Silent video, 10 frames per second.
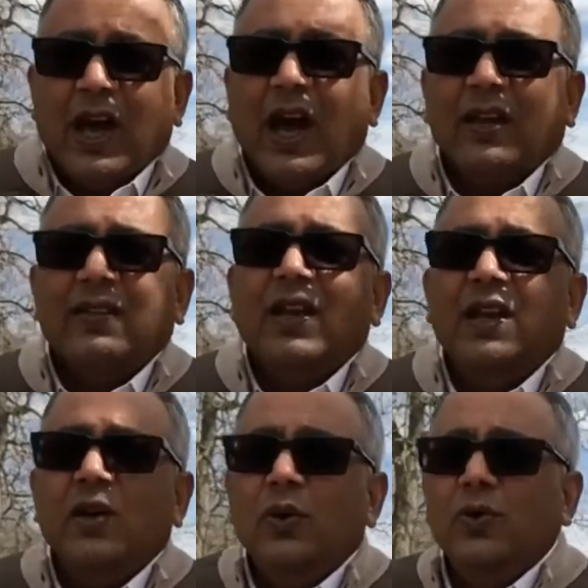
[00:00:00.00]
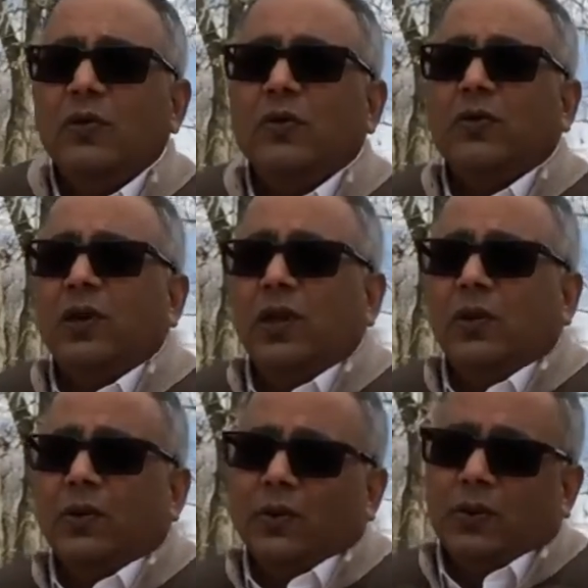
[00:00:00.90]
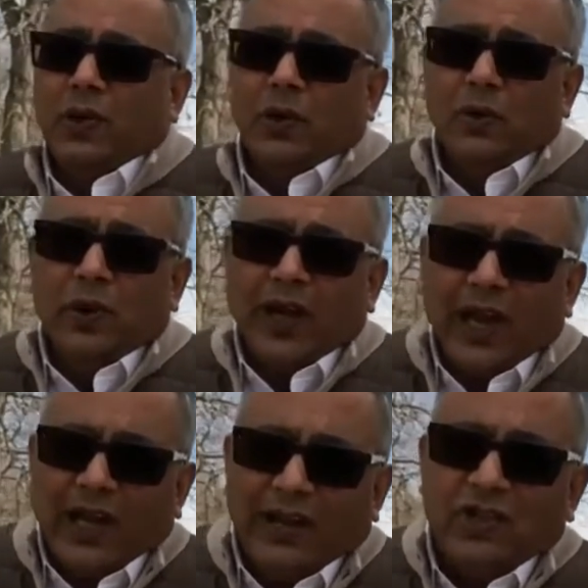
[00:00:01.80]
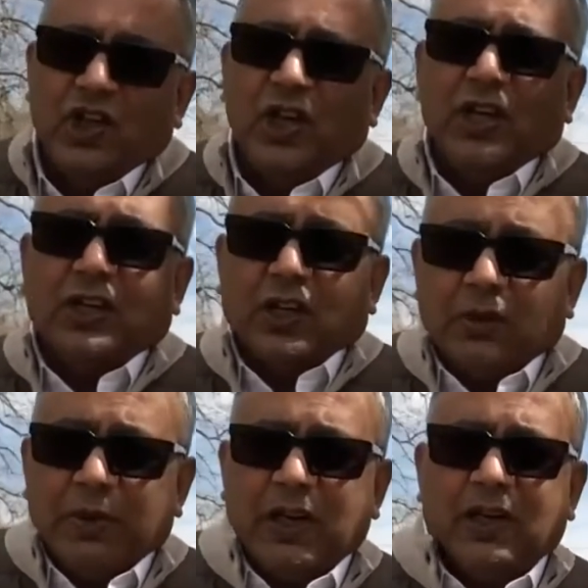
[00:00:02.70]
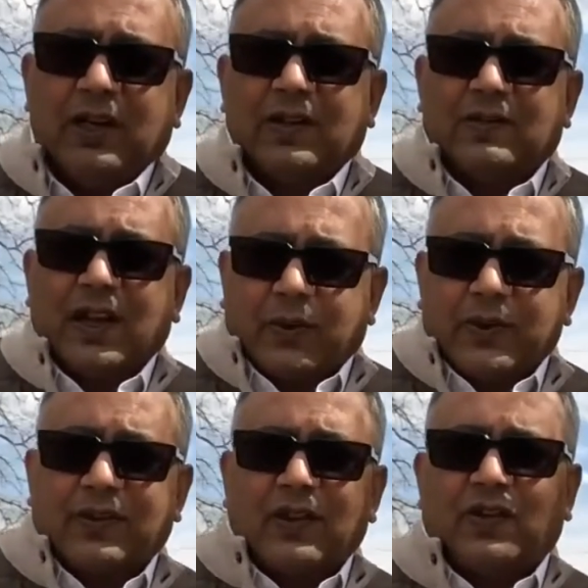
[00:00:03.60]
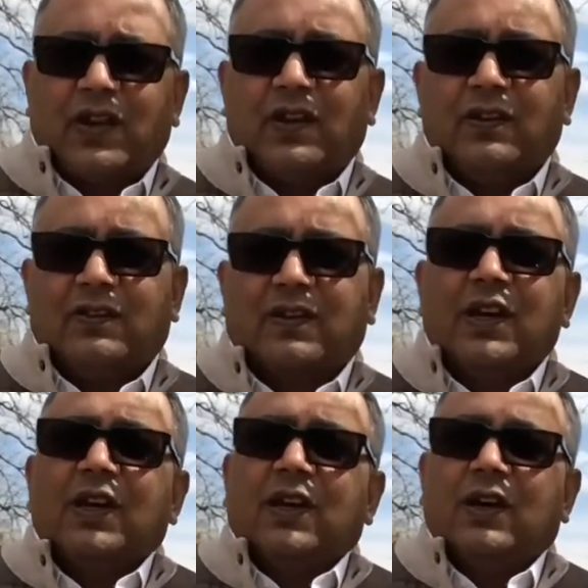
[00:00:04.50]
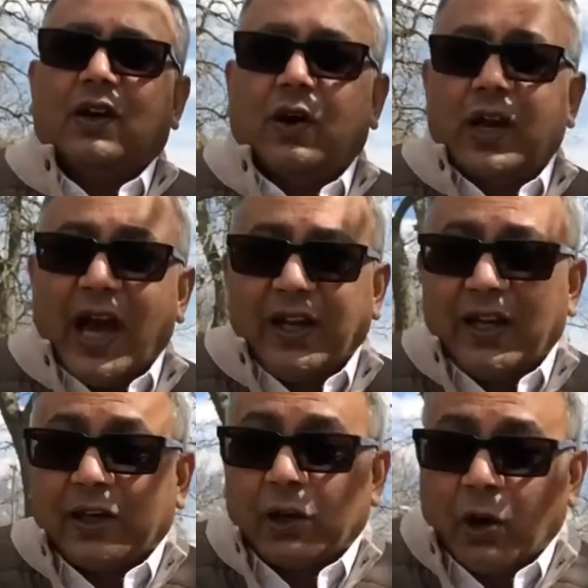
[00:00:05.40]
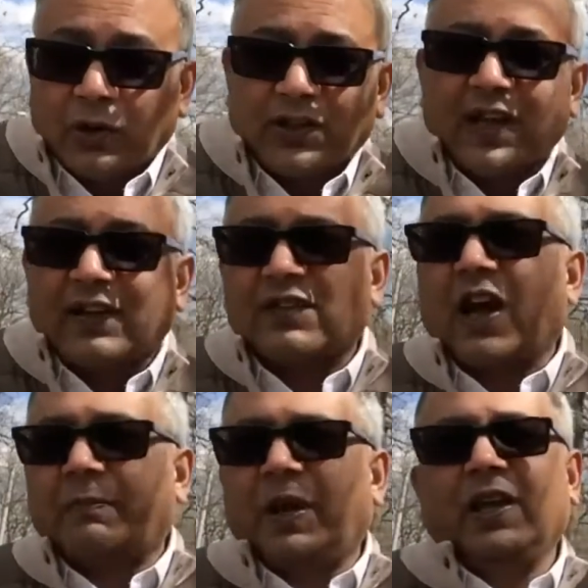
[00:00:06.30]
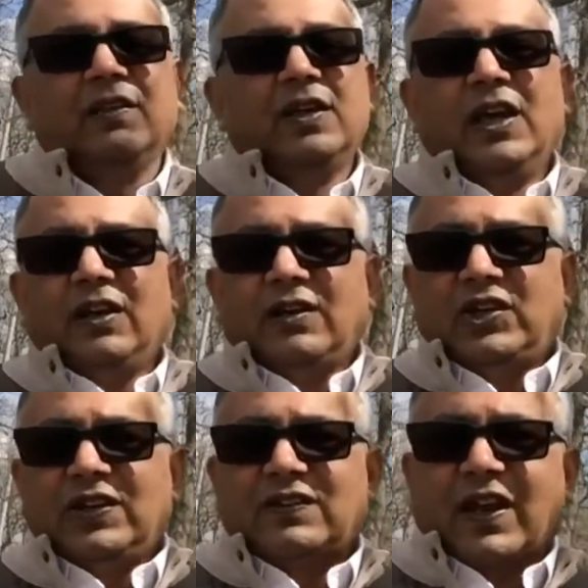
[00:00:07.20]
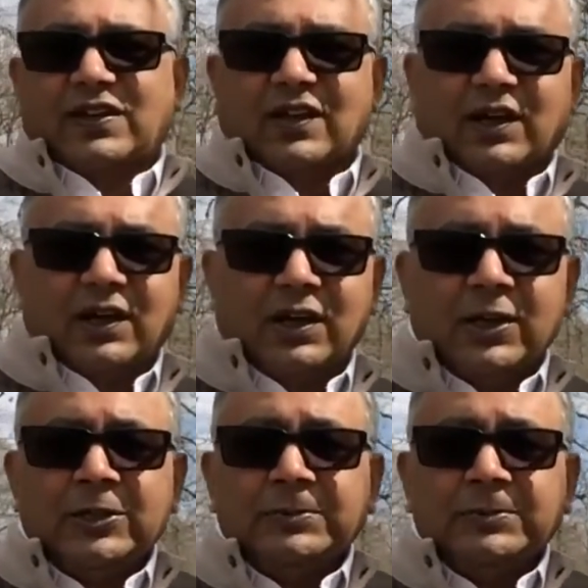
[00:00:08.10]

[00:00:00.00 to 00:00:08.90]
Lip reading: and the new LNG terminals, acquisitions, organic growth that's happening in the energy sector.